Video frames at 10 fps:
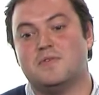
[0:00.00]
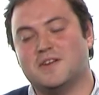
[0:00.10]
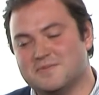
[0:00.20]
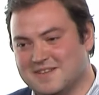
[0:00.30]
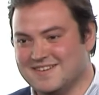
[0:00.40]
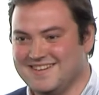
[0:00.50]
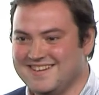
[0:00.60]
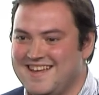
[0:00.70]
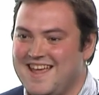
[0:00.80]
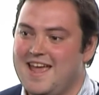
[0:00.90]
but
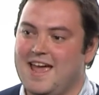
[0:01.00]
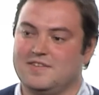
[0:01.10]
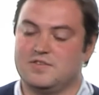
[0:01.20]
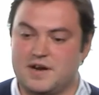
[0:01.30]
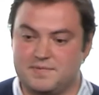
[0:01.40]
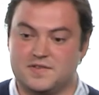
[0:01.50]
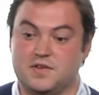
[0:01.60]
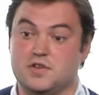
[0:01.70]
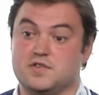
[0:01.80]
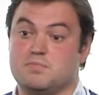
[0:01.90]
fundamentally, it's a traffic
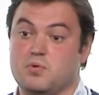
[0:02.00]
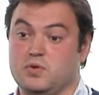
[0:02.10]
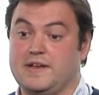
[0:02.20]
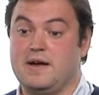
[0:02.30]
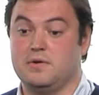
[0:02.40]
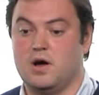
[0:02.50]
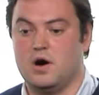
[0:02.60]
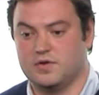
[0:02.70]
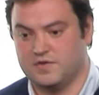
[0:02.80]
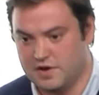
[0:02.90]
surge that brought down
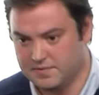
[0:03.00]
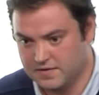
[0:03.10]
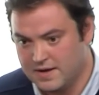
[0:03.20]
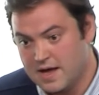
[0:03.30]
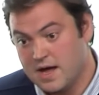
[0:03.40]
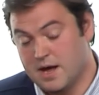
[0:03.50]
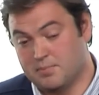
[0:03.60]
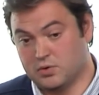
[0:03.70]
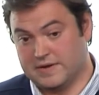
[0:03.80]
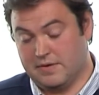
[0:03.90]
our servers. It
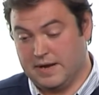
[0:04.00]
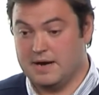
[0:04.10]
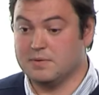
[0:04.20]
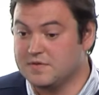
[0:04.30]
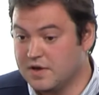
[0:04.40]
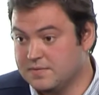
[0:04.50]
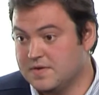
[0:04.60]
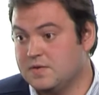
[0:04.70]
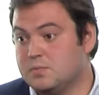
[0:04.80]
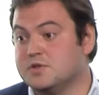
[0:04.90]
brought down our
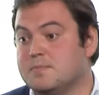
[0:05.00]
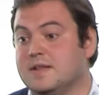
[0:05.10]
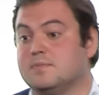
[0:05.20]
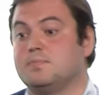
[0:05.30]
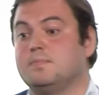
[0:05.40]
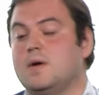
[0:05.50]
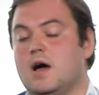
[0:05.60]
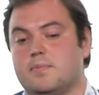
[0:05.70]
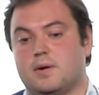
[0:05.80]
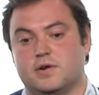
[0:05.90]
service, which meant
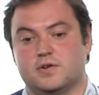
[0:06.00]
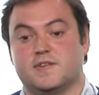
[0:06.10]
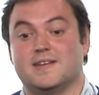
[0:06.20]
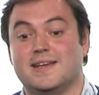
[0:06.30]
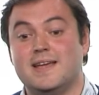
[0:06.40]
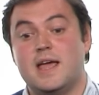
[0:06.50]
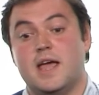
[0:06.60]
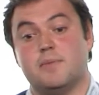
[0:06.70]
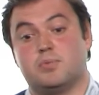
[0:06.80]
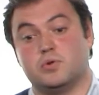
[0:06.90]
paradoxically,
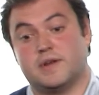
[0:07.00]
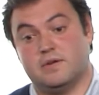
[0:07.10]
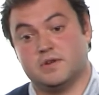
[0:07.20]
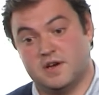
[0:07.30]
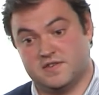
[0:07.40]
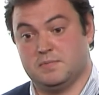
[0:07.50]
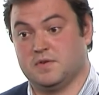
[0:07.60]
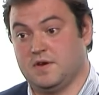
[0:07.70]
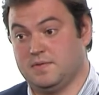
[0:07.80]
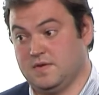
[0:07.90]
it brought down customer
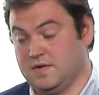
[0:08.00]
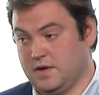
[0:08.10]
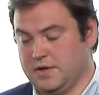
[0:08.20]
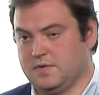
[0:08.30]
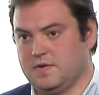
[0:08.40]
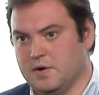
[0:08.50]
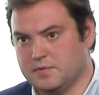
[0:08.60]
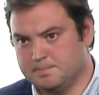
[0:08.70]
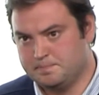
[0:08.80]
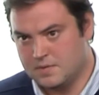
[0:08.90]
services like
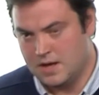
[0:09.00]
yourselves.